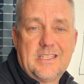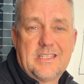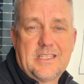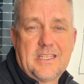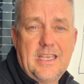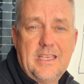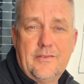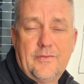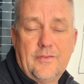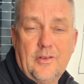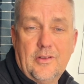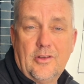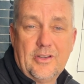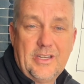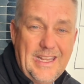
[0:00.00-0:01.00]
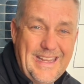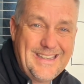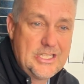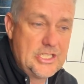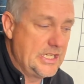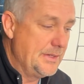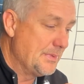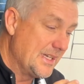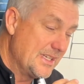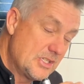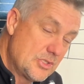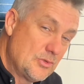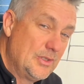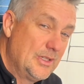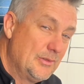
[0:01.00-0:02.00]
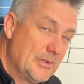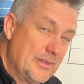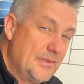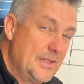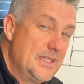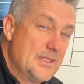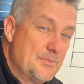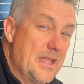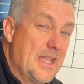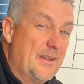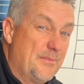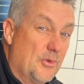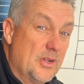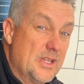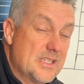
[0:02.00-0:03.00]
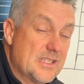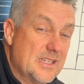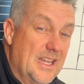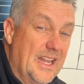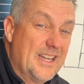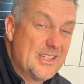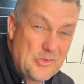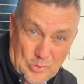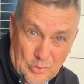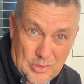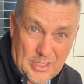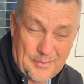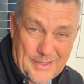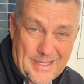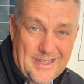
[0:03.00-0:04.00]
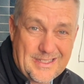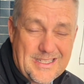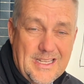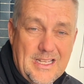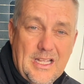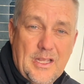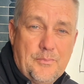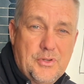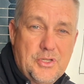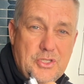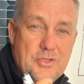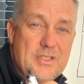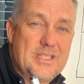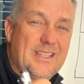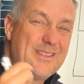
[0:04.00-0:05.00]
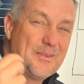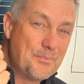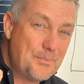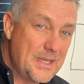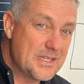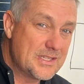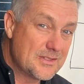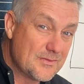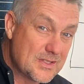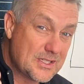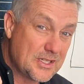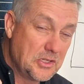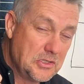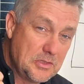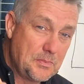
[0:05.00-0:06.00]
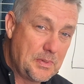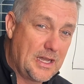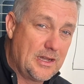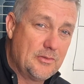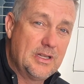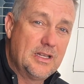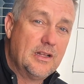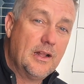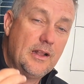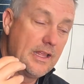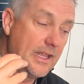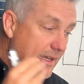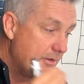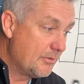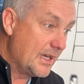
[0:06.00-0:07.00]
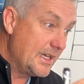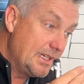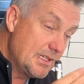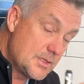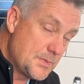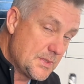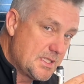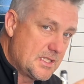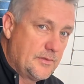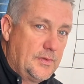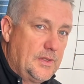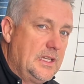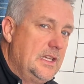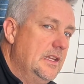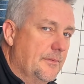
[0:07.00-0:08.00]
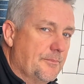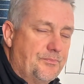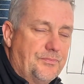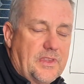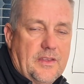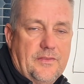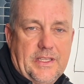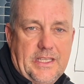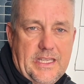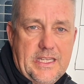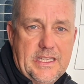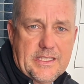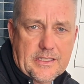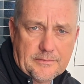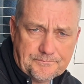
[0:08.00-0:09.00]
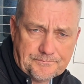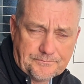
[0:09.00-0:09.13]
save on energy by installing one of these bad boys. And it's all about producing the best of solar power and running specifically the Geyser.